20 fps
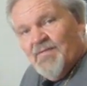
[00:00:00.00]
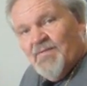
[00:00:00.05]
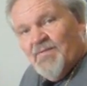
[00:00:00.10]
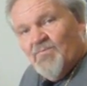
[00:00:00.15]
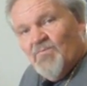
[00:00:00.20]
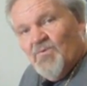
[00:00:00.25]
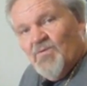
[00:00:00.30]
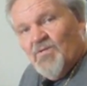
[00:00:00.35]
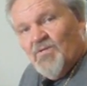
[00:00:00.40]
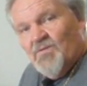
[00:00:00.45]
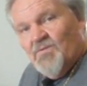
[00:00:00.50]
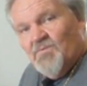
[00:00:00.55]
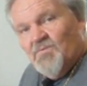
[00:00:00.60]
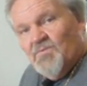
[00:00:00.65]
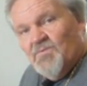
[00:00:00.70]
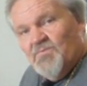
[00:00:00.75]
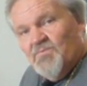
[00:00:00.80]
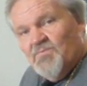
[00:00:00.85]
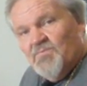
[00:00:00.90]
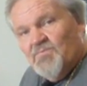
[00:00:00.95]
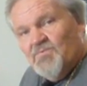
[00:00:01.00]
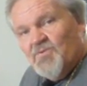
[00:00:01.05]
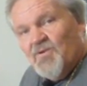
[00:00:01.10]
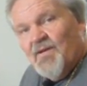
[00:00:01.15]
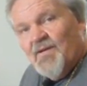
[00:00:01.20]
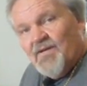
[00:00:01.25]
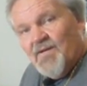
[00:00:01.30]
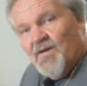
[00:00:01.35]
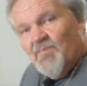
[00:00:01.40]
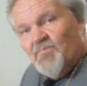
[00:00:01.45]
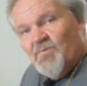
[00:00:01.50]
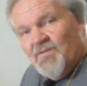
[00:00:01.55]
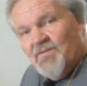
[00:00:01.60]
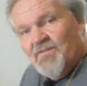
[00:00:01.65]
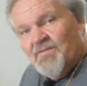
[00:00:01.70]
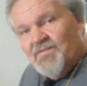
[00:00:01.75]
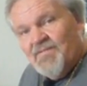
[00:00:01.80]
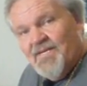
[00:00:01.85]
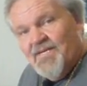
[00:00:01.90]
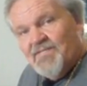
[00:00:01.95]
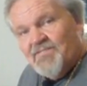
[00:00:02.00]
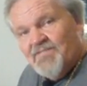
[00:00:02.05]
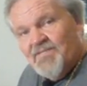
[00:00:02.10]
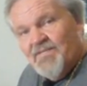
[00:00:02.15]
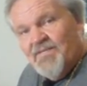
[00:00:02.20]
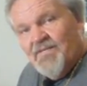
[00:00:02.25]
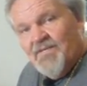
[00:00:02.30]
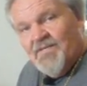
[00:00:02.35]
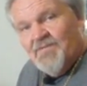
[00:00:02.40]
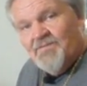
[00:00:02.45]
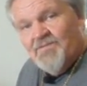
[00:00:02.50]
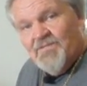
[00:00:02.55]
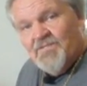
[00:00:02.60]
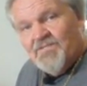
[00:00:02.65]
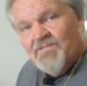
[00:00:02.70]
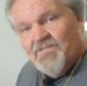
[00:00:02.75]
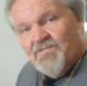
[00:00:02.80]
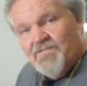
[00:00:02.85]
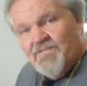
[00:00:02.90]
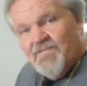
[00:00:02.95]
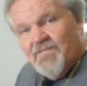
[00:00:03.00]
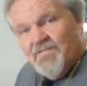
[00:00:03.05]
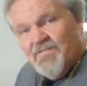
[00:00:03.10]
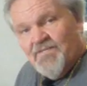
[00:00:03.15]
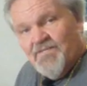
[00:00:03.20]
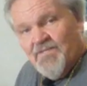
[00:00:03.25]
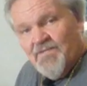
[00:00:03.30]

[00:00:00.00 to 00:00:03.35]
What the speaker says: and we'll try a couple of the tests again just to see the